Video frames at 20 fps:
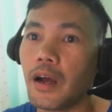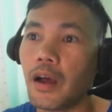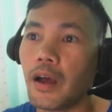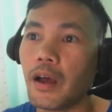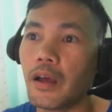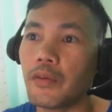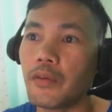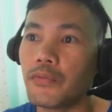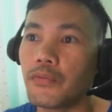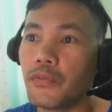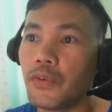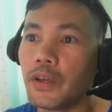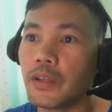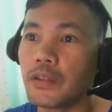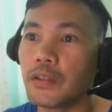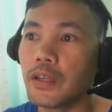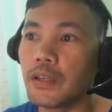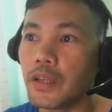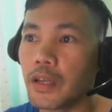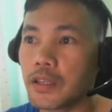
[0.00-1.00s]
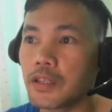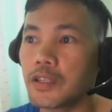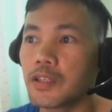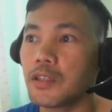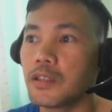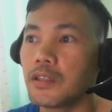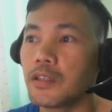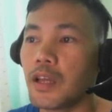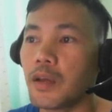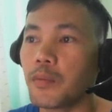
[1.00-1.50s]
I think the next
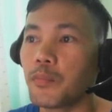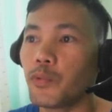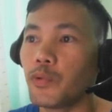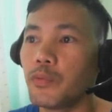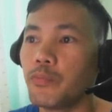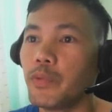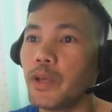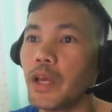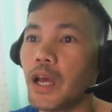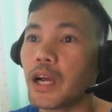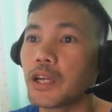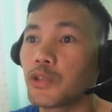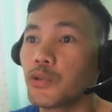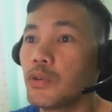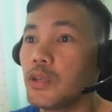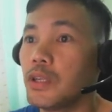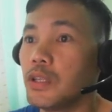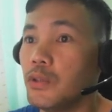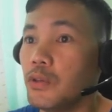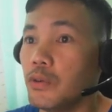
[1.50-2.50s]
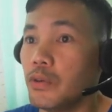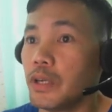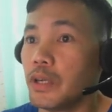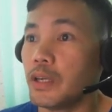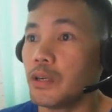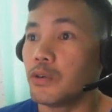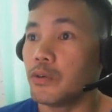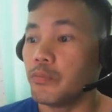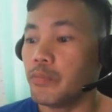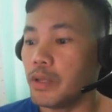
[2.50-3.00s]
step would be actually
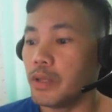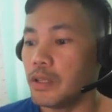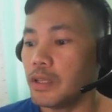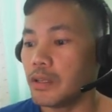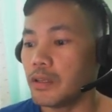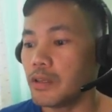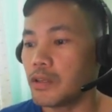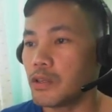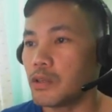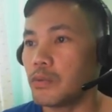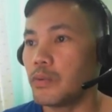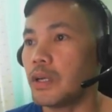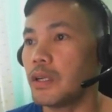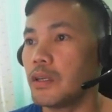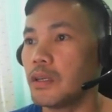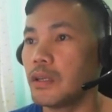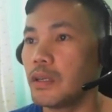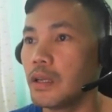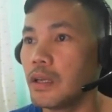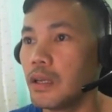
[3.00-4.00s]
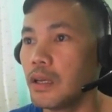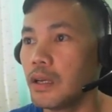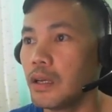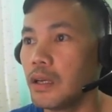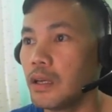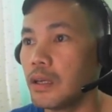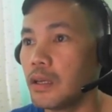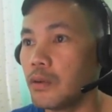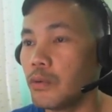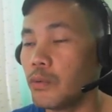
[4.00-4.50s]
doing or building this one
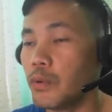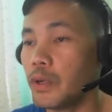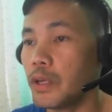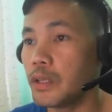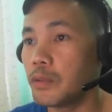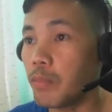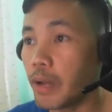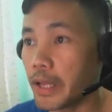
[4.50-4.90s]
with